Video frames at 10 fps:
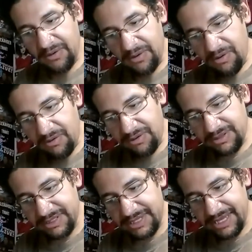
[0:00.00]

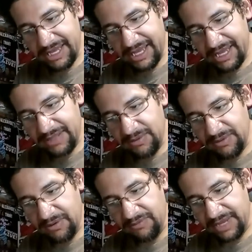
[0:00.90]
Ojos que
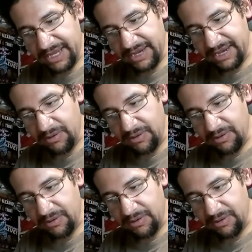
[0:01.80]
no ve,